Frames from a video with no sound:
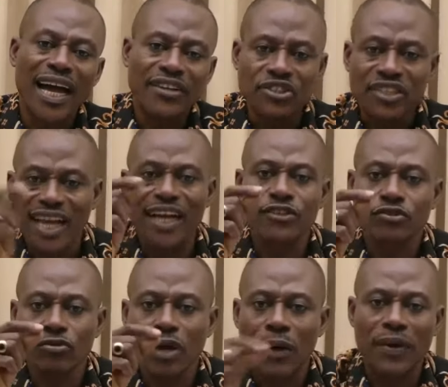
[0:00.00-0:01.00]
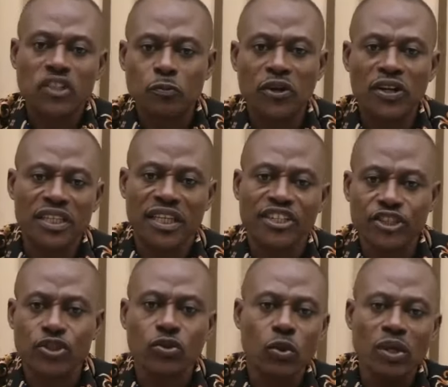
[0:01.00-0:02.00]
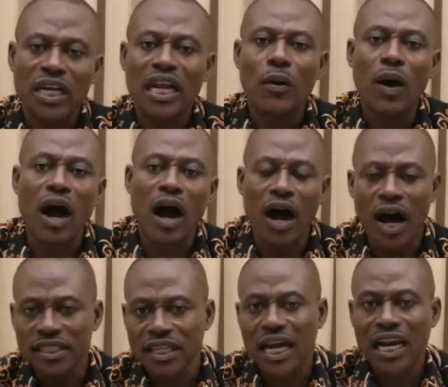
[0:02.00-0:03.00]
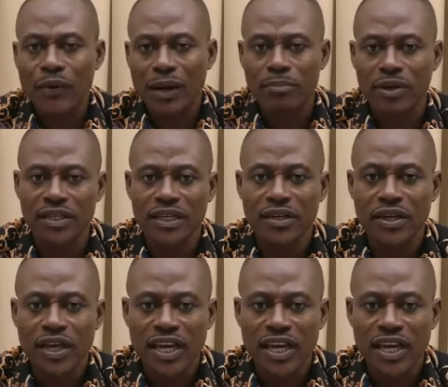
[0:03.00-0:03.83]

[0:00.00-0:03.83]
and scans through our spirit and our soul and our heart and our body,